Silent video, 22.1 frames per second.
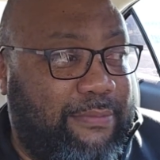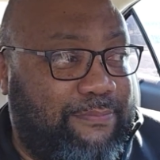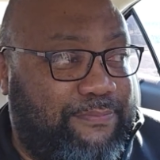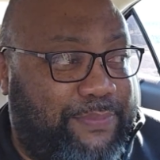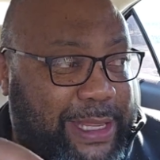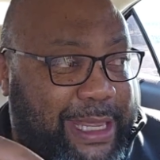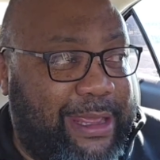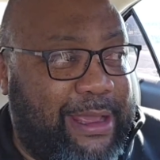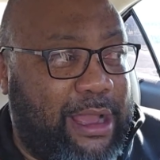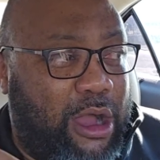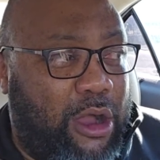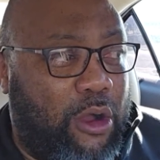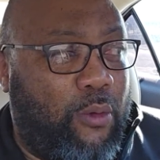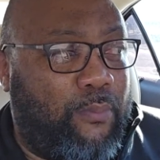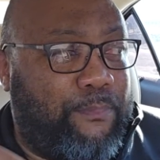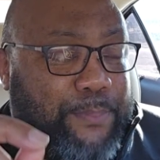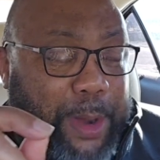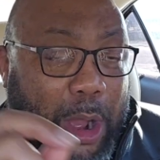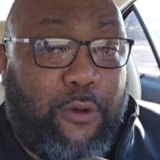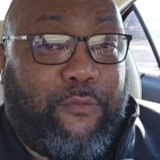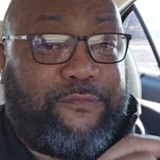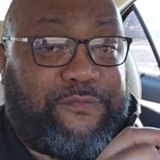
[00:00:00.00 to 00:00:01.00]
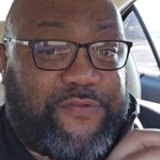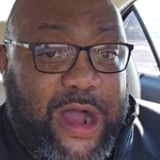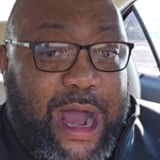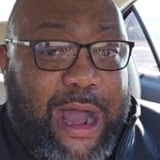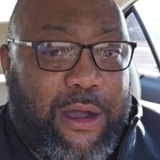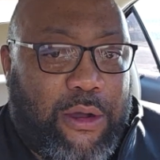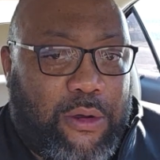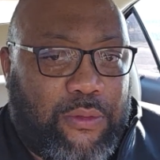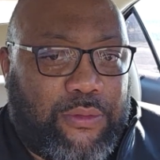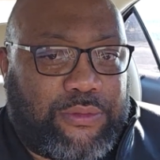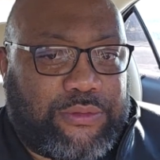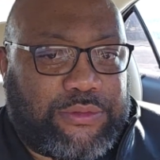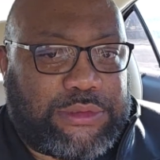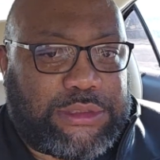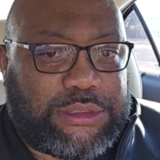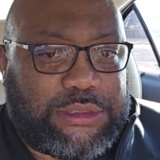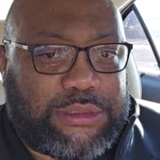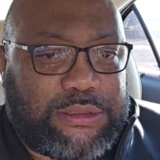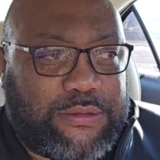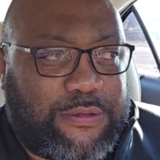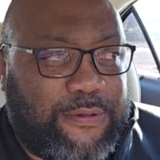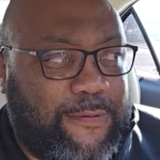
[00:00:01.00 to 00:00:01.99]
be on both phones